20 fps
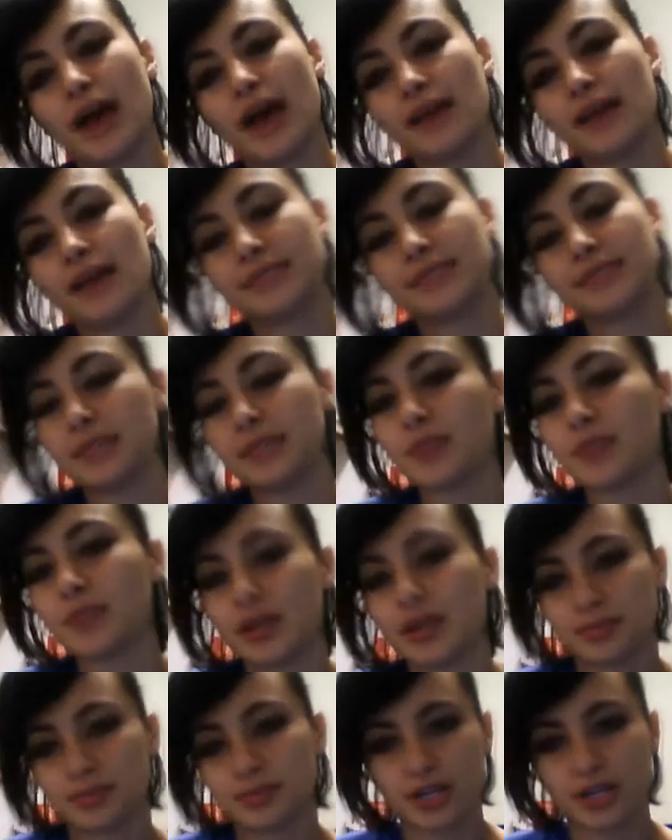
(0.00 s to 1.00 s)
have deep
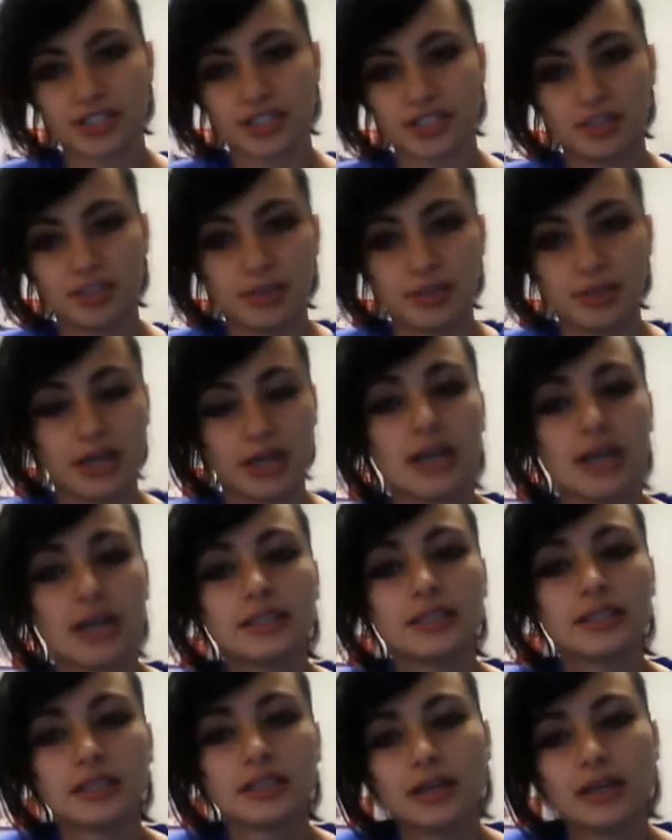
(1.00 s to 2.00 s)
thought depressions
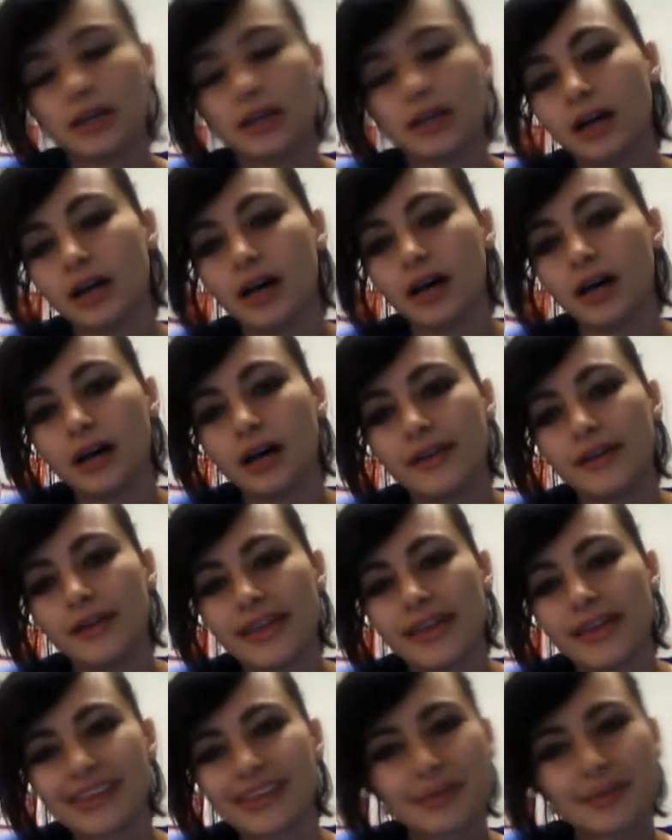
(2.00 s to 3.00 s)
because
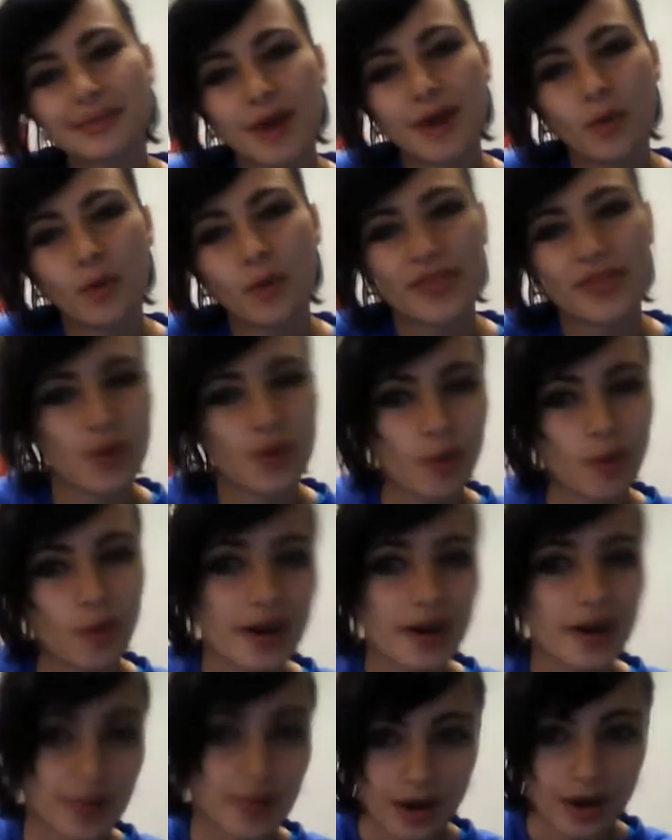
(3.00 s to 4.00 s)
they think about what they're
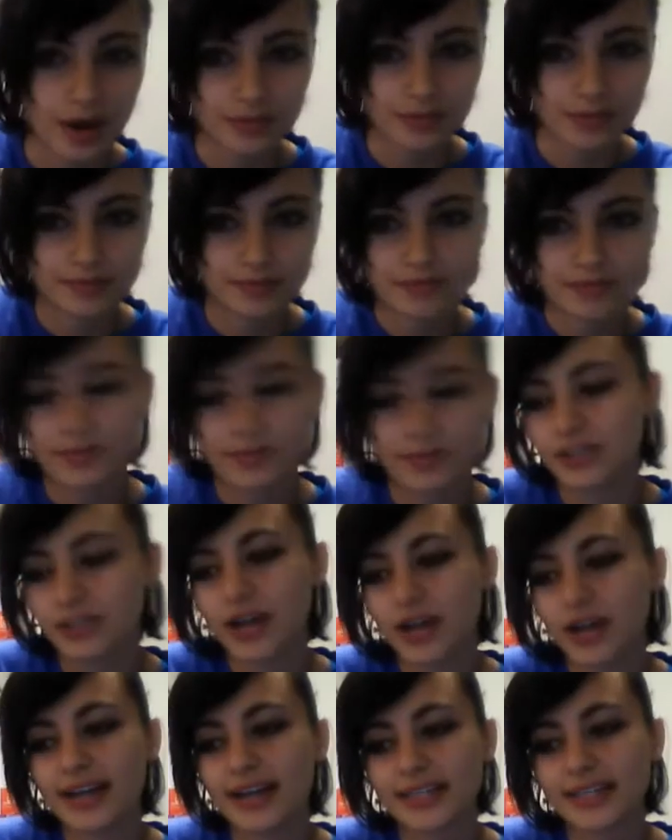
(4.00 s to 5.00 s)
worried about. They
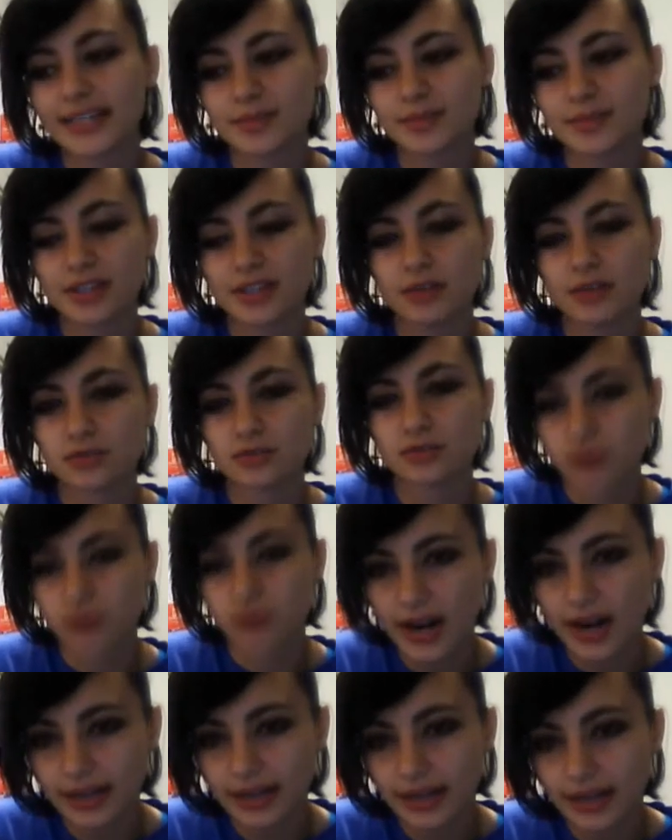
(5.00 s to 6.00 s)
try to get themselves
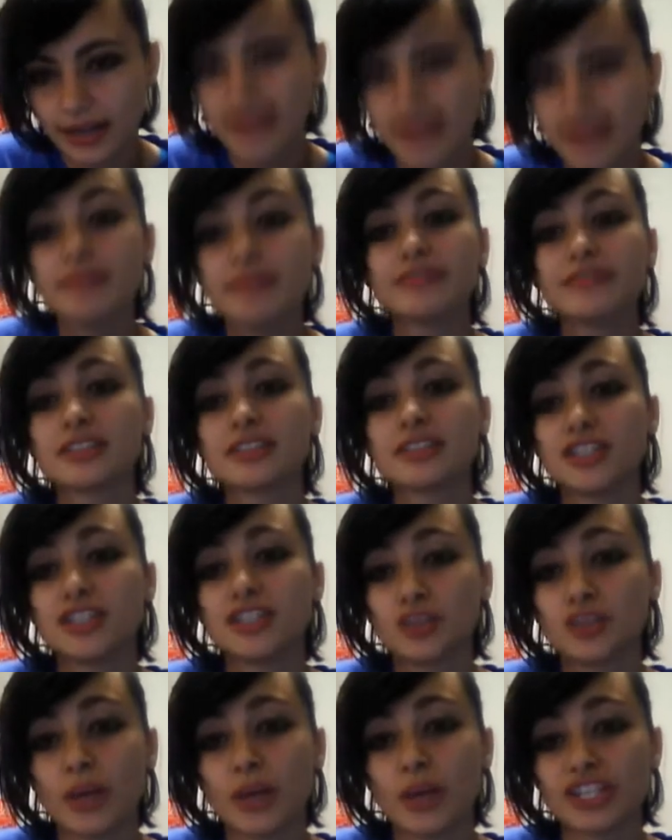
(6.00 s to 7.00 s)
ready if the
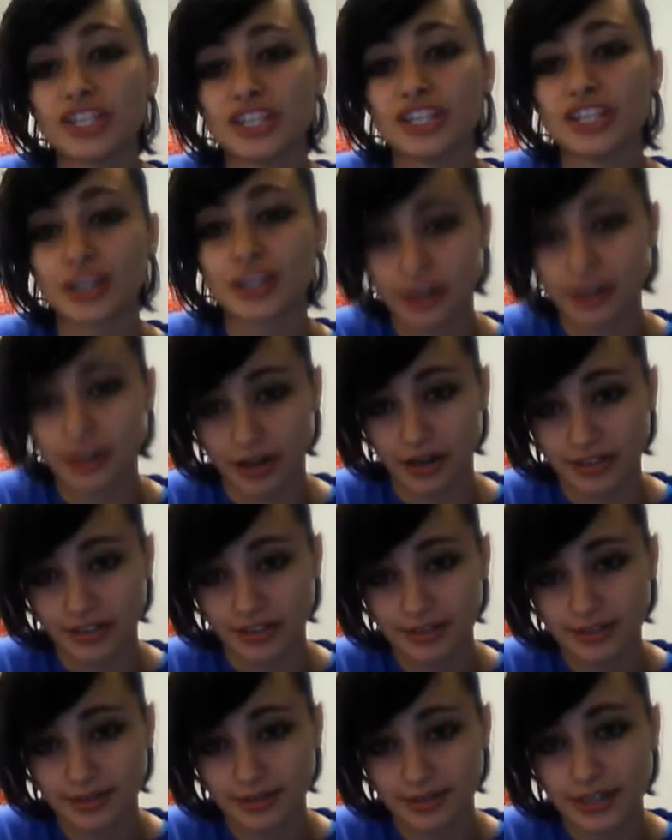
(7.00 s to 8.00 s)
situation
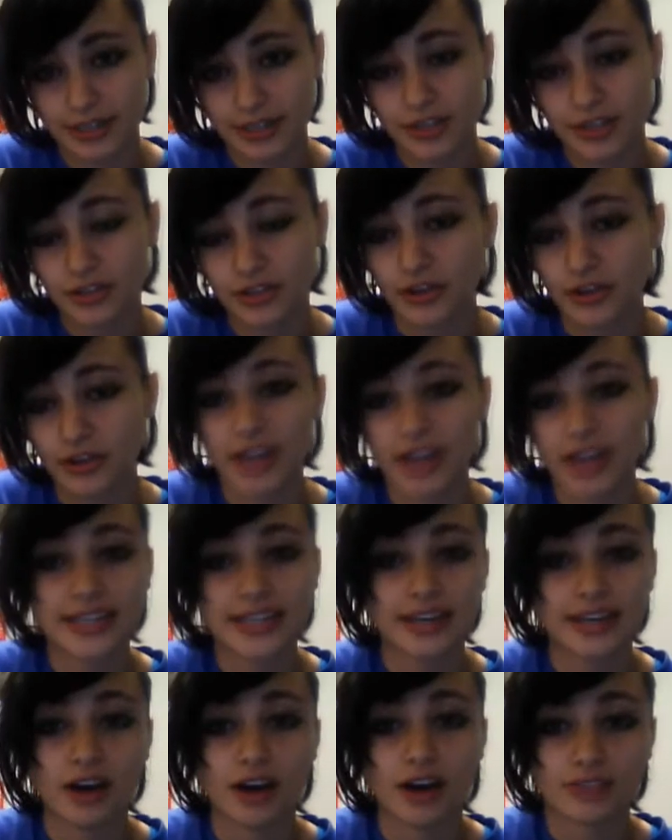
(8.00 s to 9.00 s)
occurs, so they're not
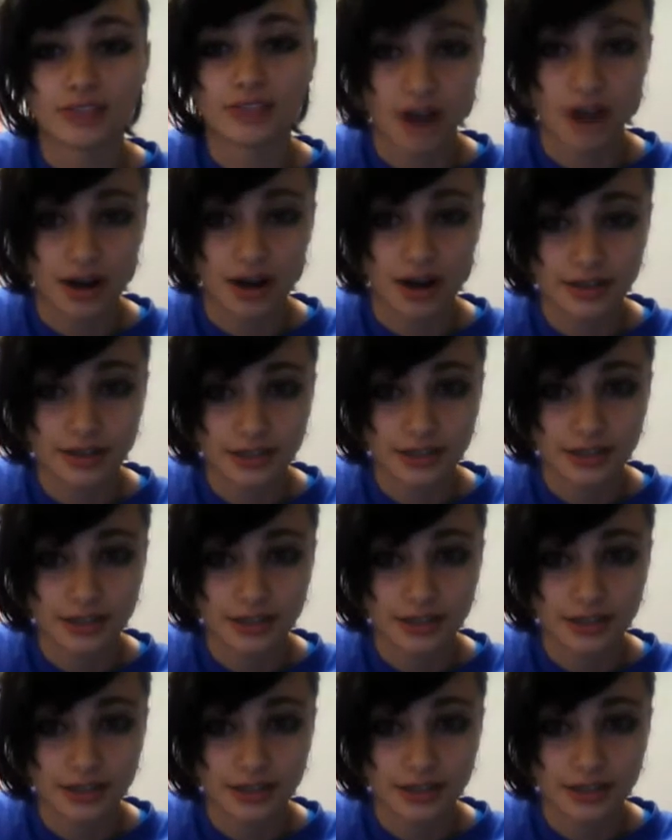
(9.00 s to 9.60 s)
taken off guard.